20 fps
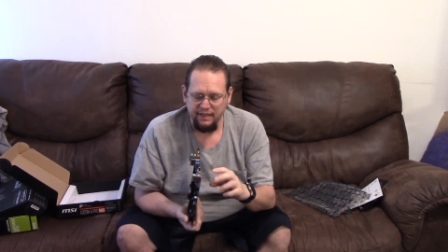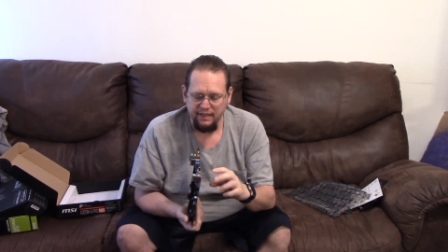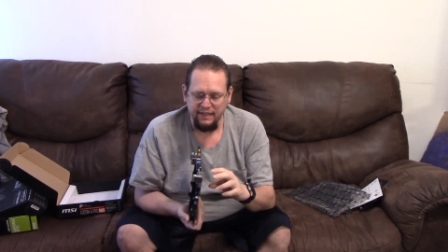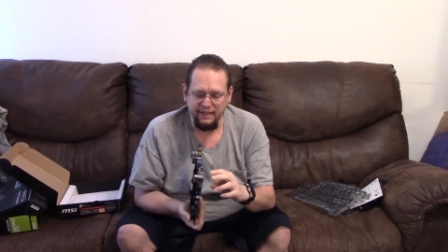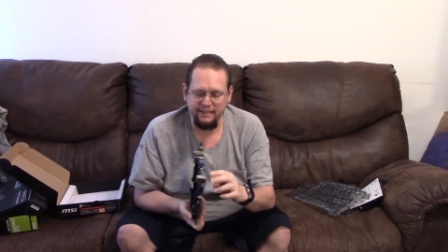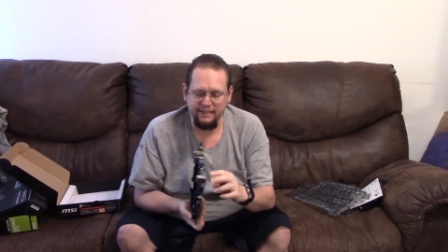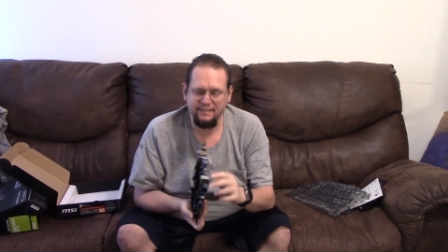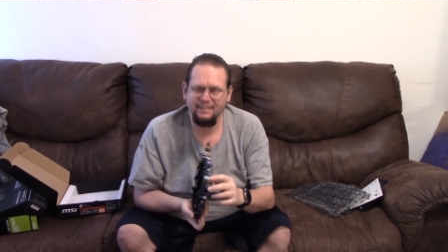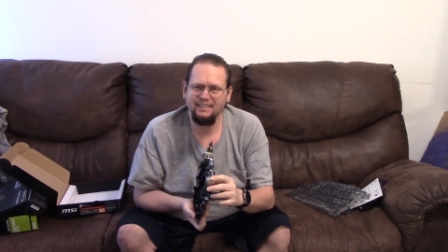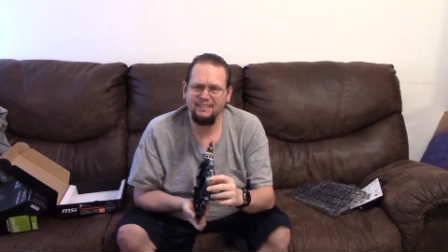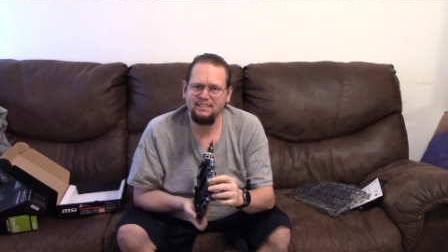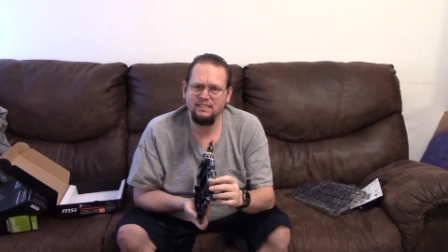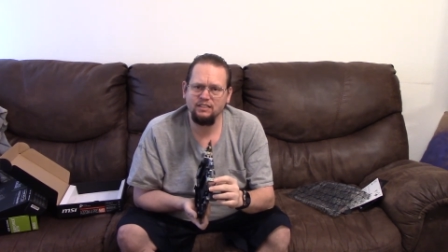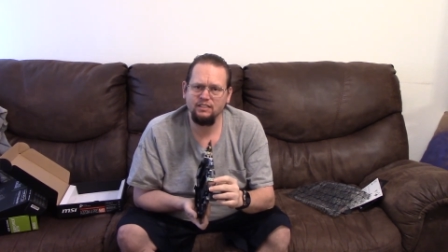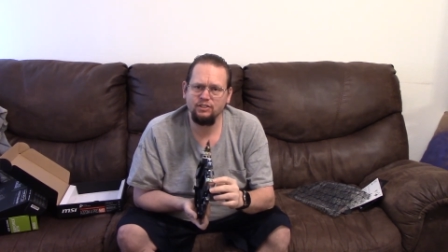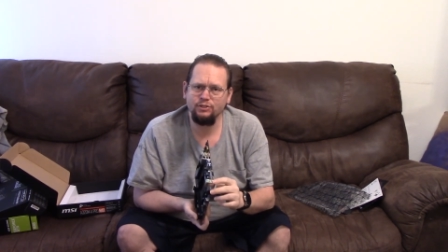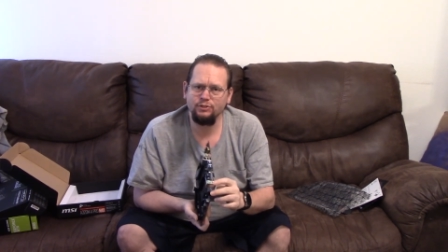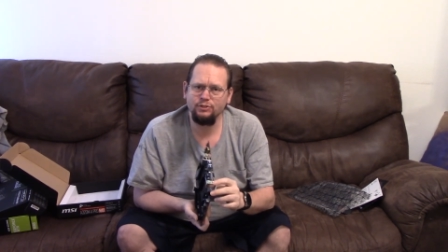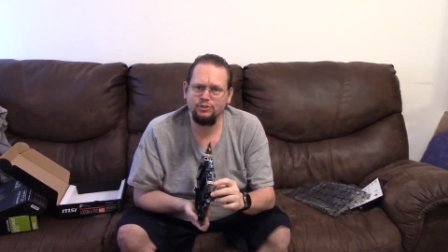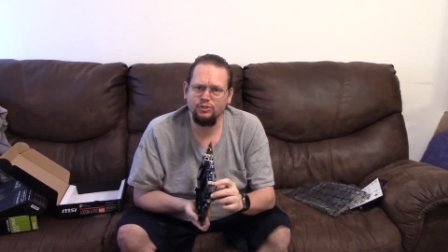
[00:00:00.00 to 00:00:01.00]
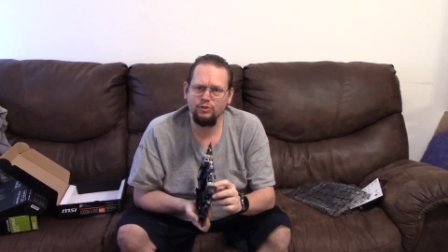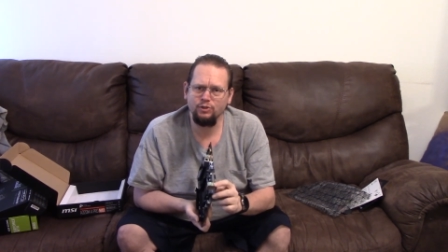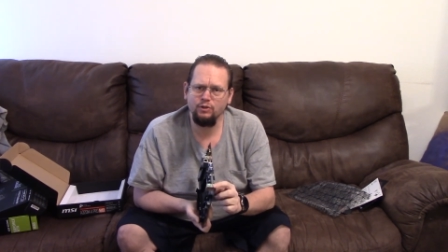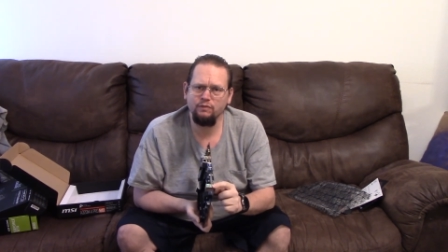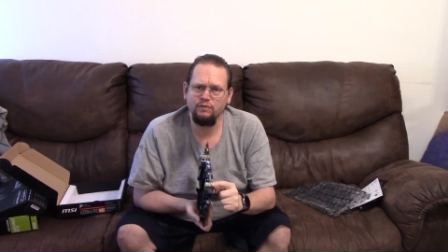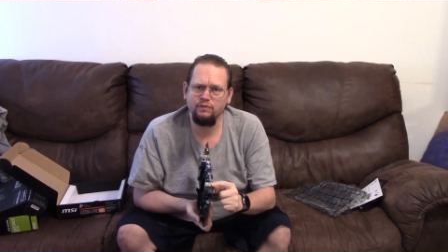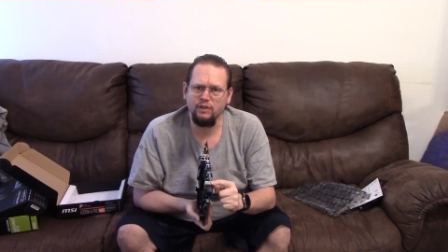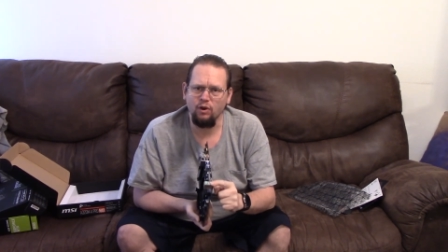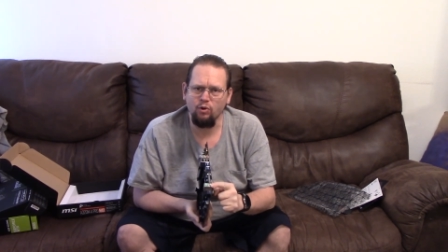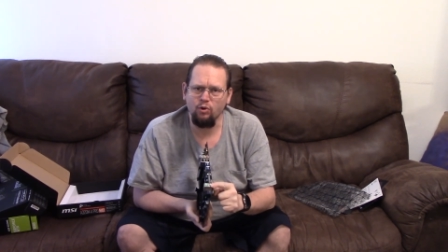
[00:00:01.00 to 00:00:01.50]
It does include 2
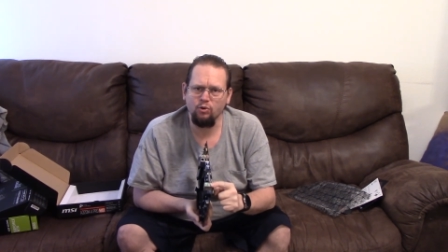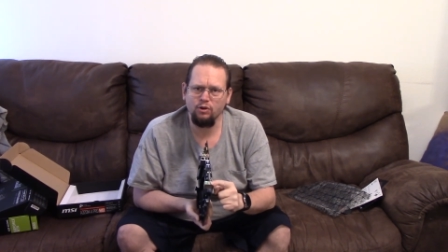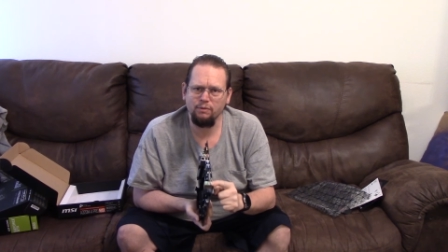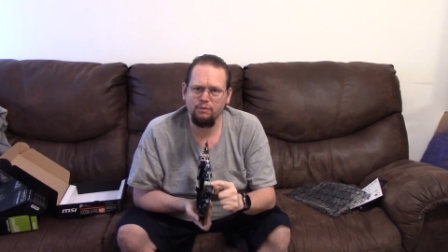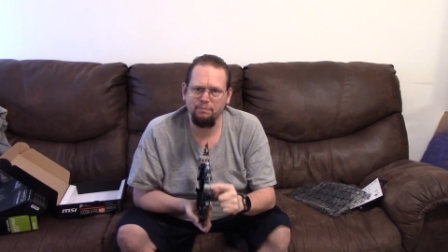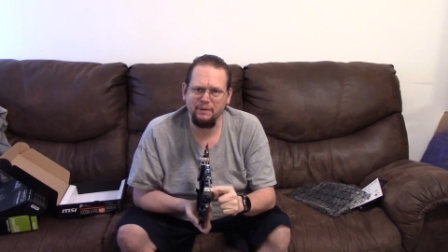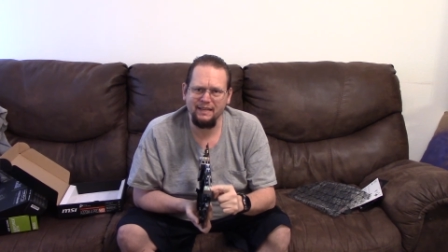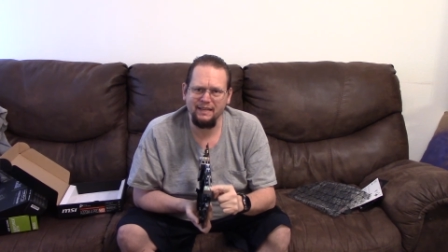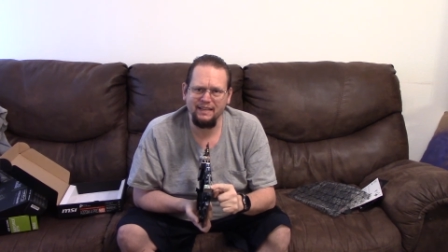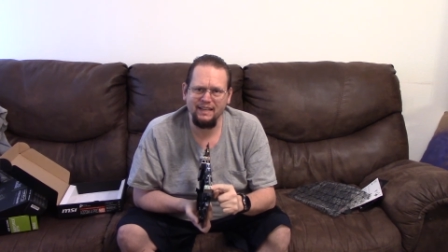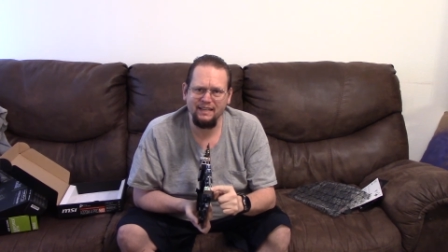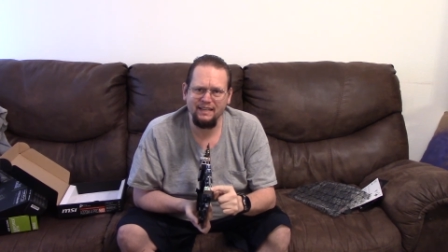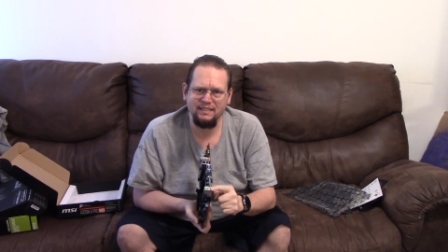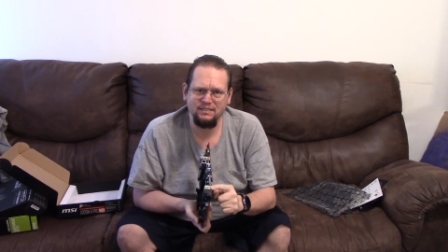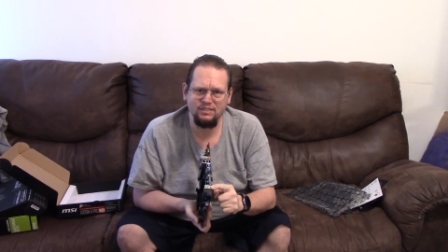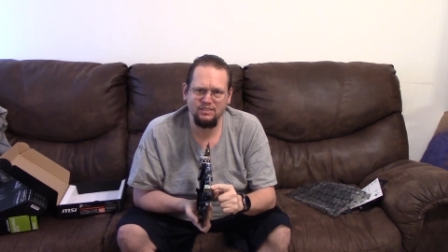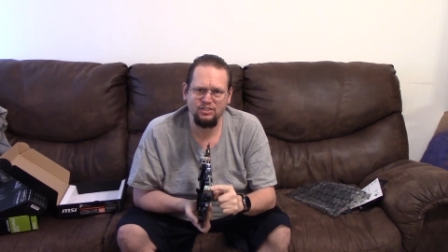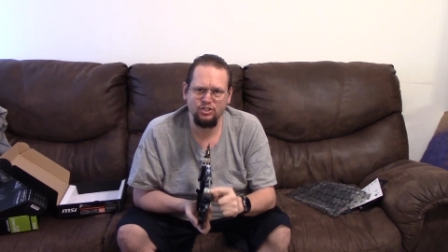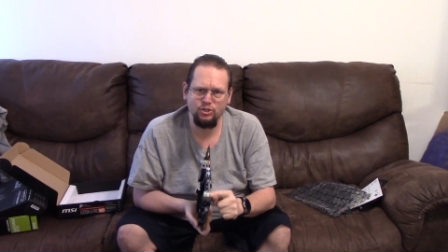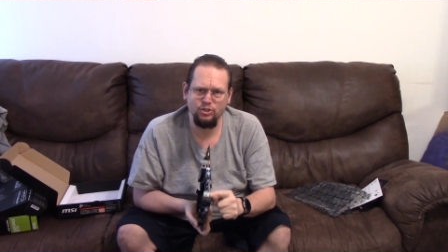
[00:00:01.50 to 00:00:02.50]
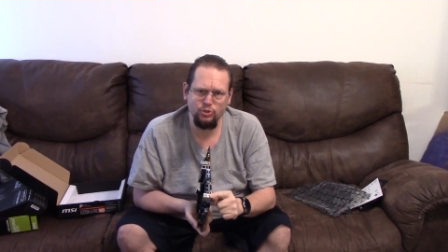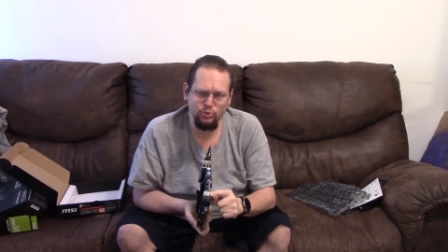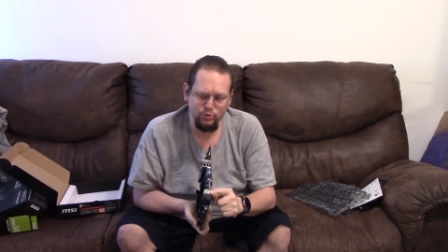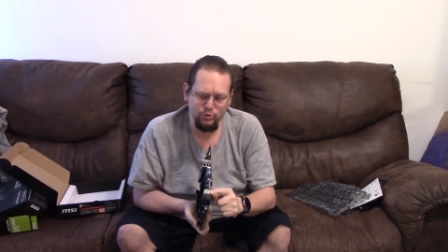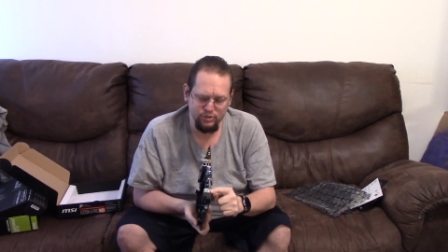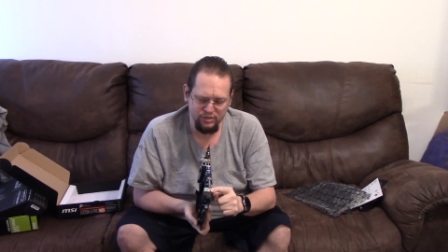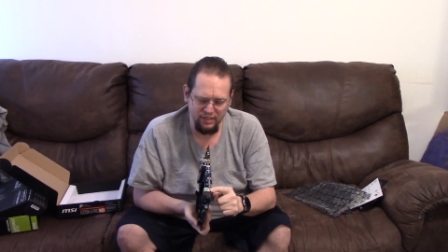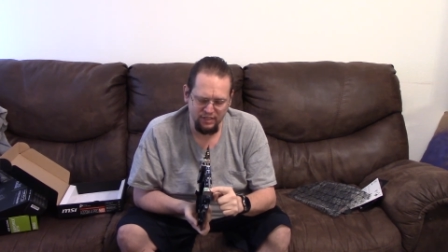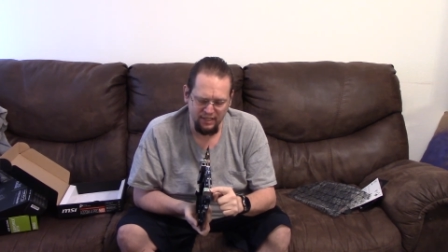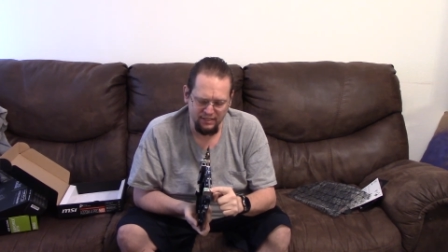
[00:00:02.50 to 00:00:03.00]
of the older Ps2
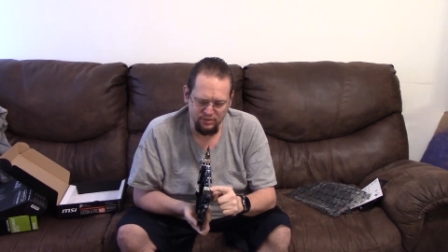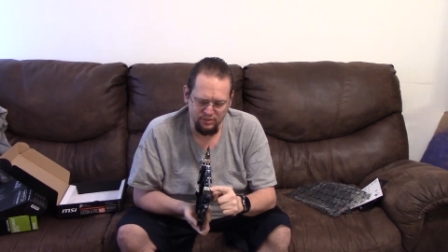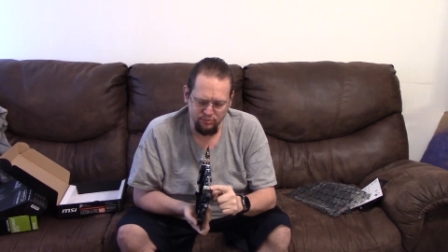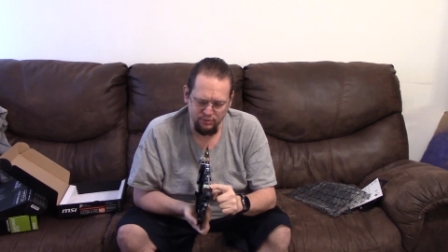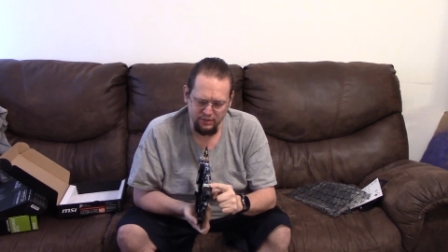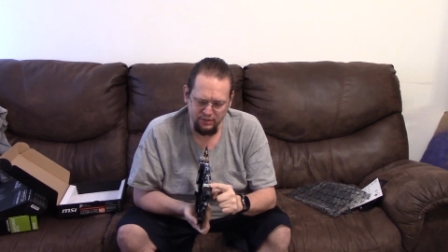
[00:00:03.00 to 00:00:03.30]
slots,